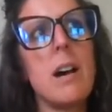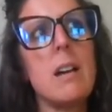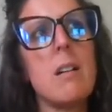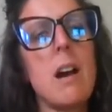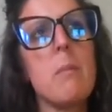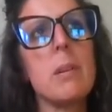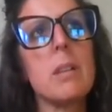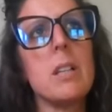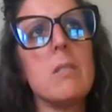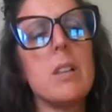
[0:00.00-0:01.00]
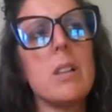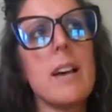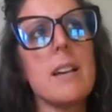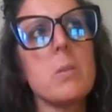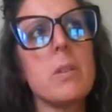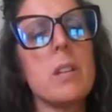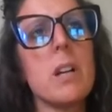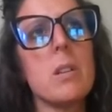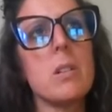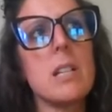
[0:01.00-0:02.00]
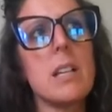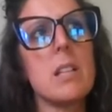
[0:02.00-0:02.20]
I believe the last one that I looked at,